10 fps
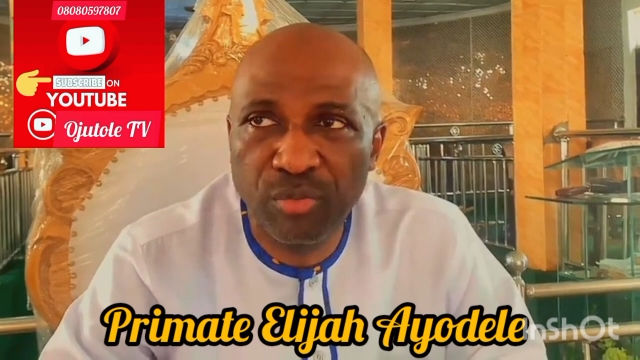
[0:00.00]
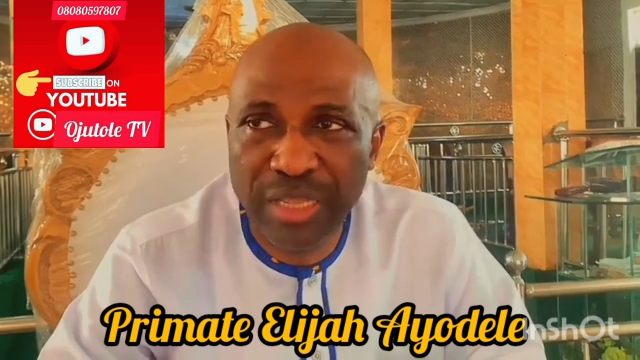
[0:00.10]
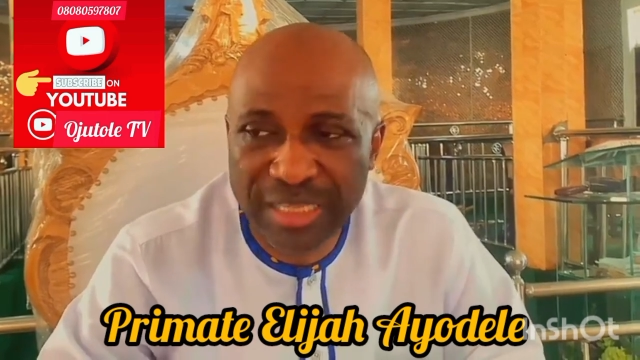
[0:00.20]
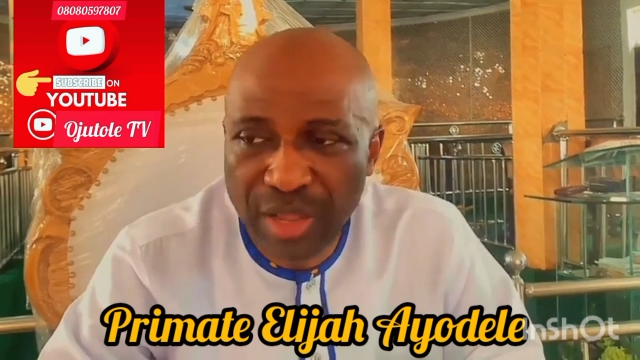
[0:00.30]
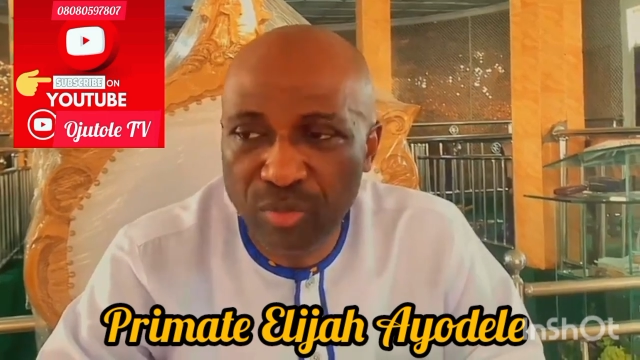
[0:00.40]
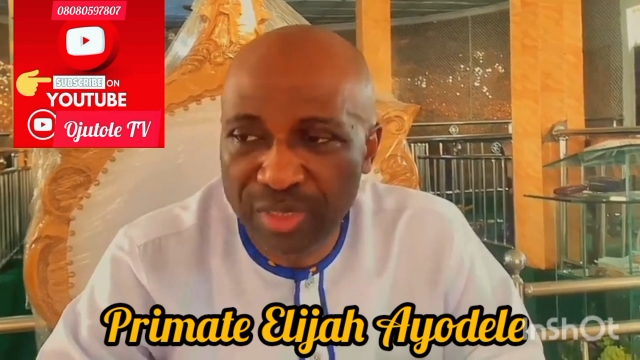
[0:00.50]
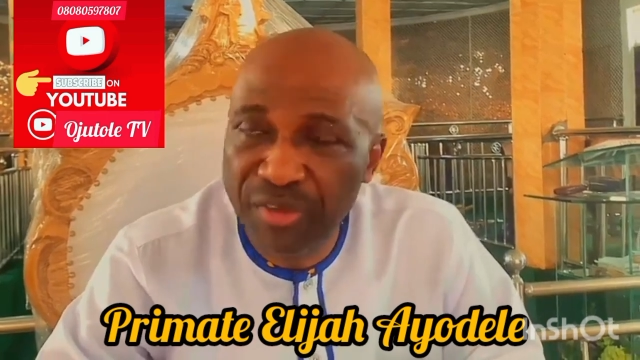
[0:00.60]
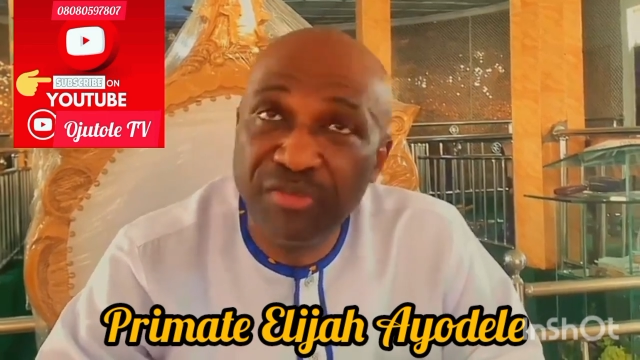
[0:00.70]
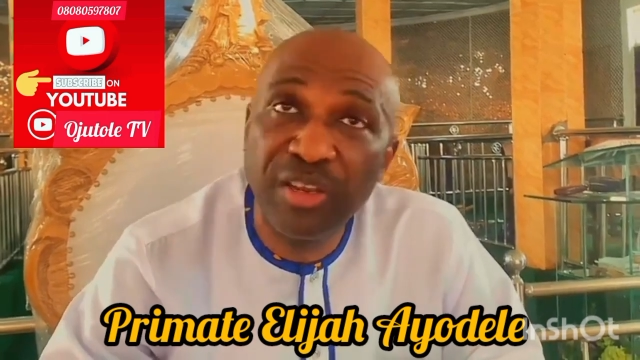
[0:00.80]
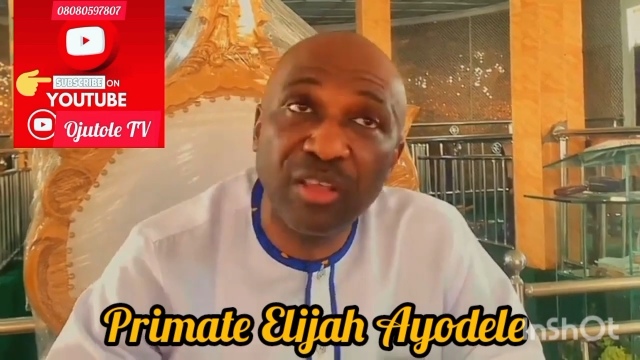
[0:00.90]
Nigeria will
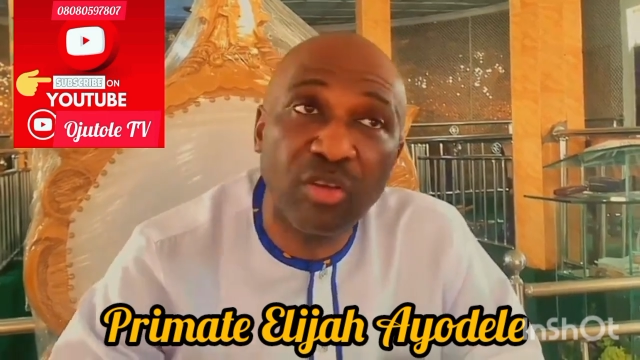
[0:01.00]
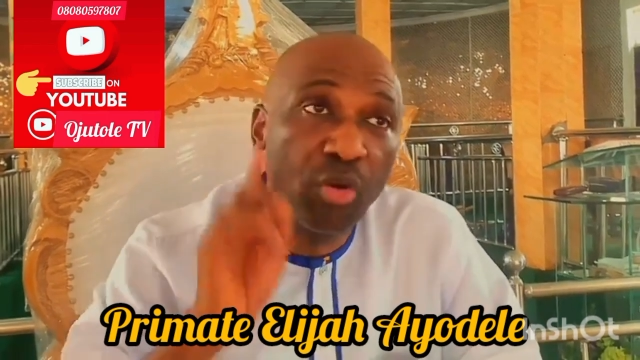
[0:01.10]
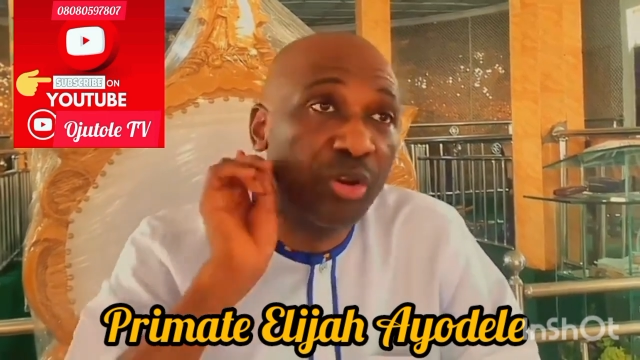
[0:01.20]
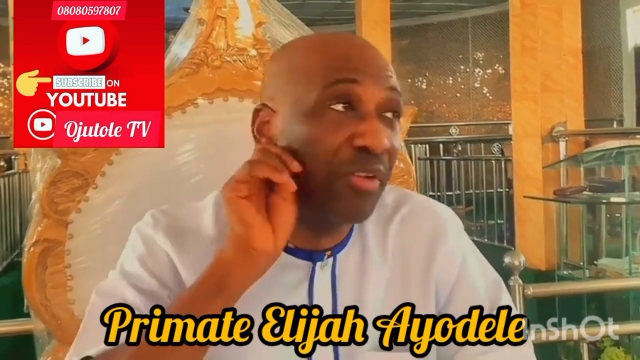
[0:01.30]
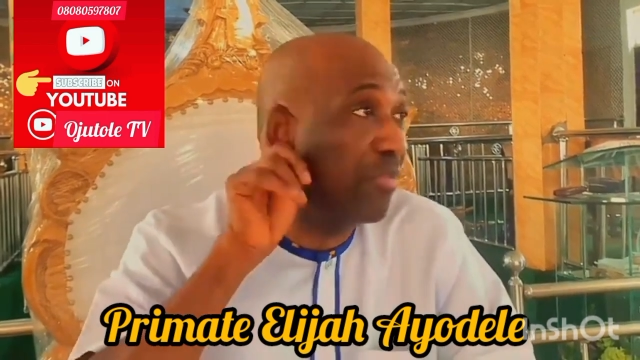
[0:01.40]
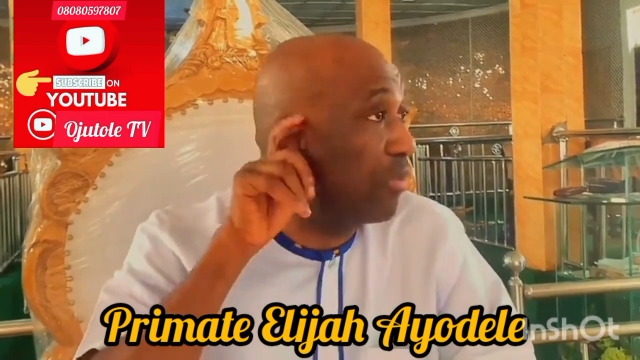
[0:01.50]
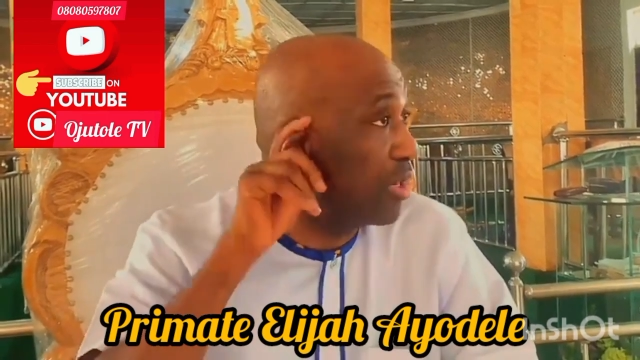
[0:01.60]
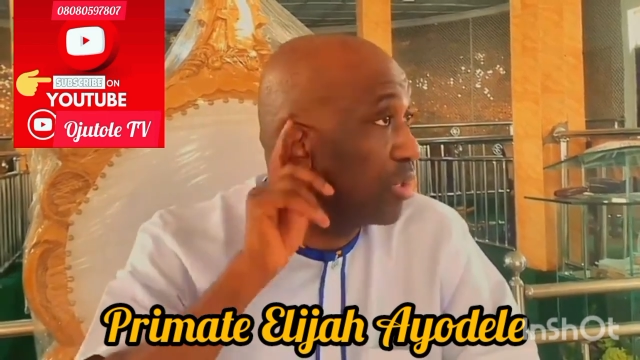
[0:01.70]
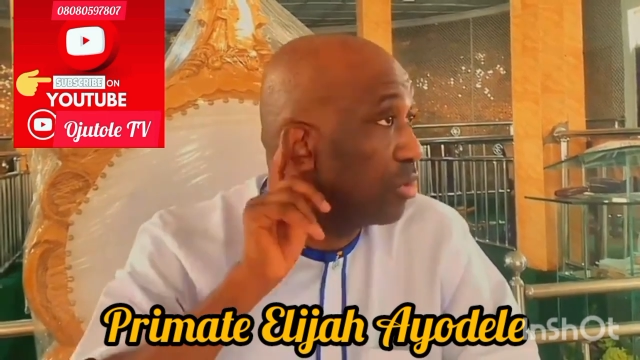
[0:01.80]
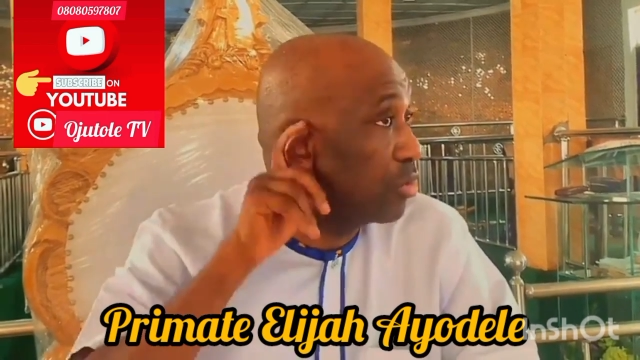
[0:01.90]
definitely qualify
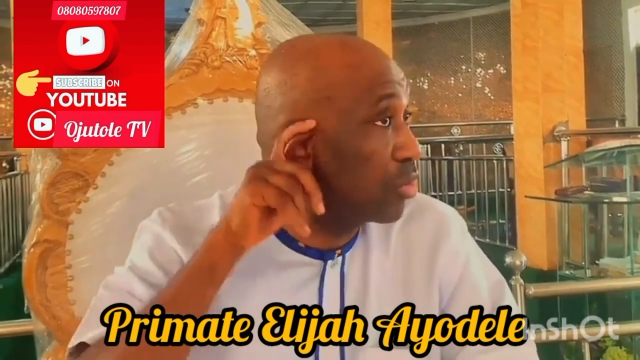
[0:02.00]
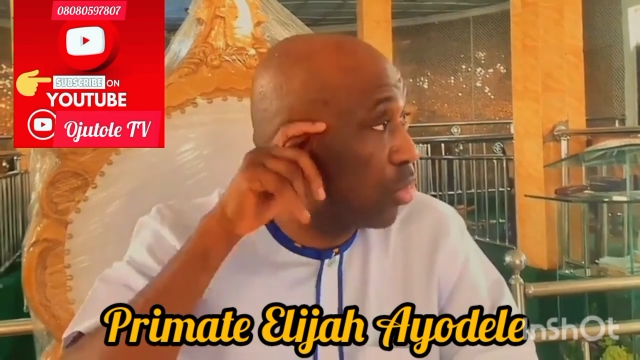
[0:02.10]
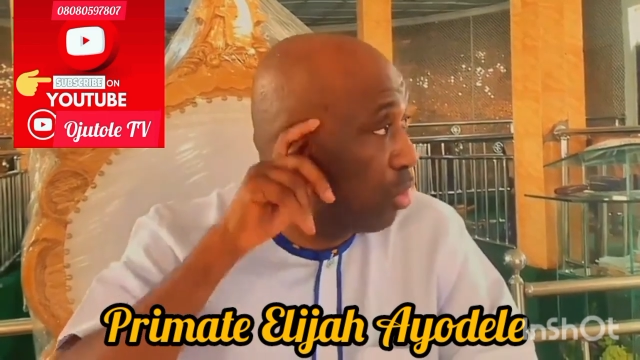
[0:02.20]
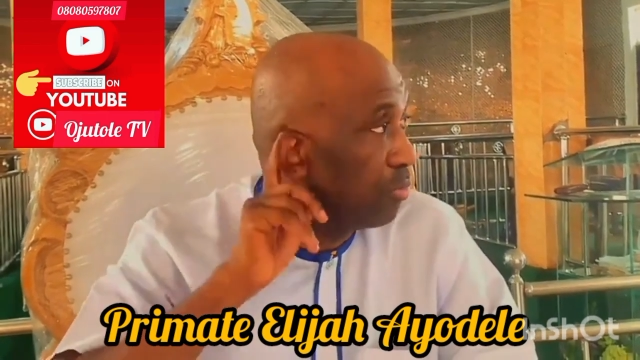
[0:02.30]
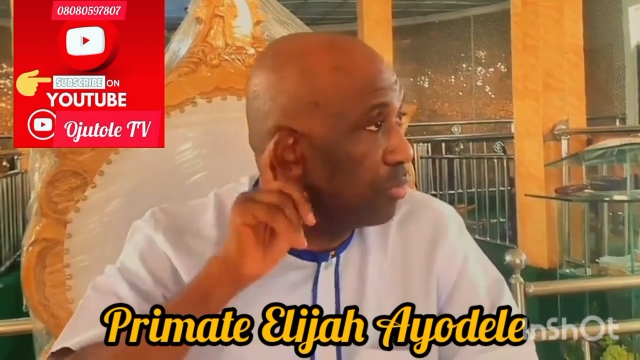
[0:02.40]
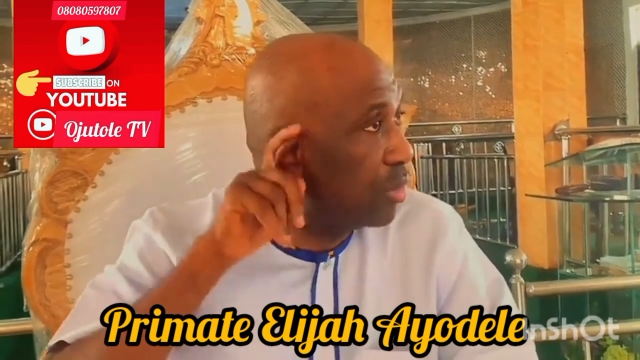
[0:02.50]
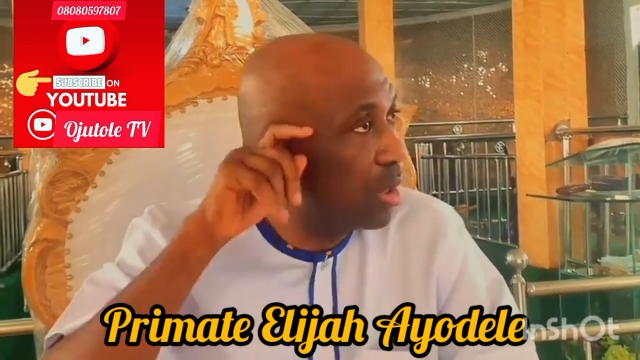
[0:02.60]
for Nations Cup.